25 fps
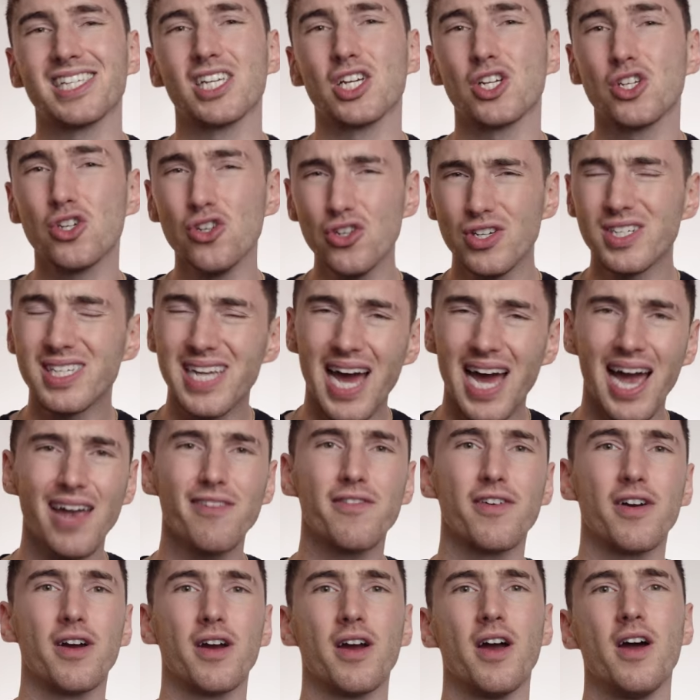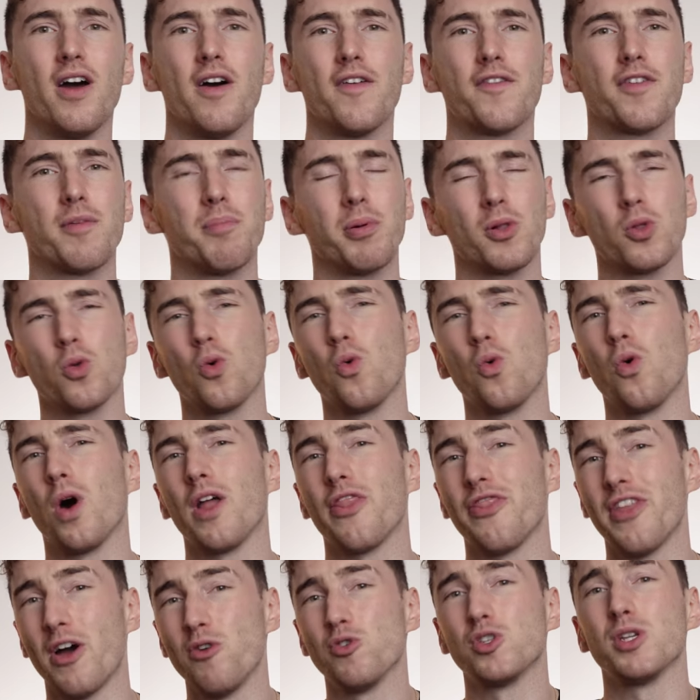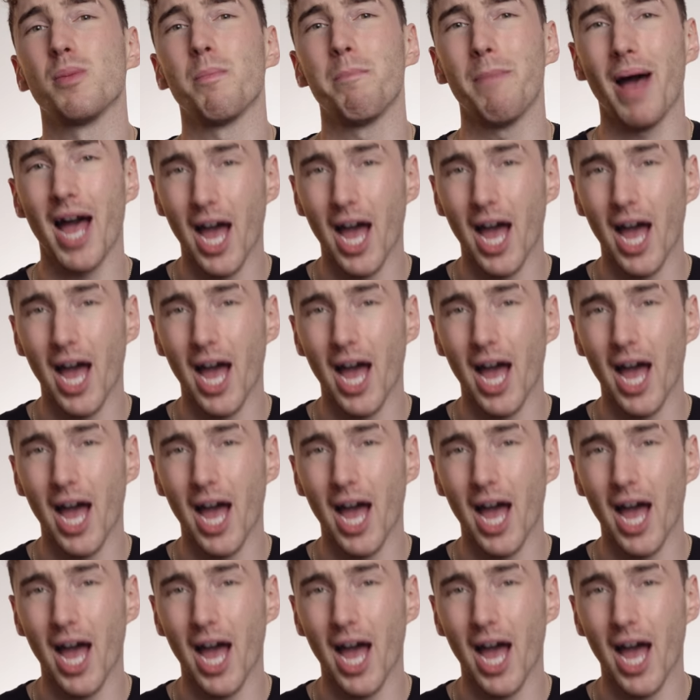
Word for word: it's a good diver for below a thousand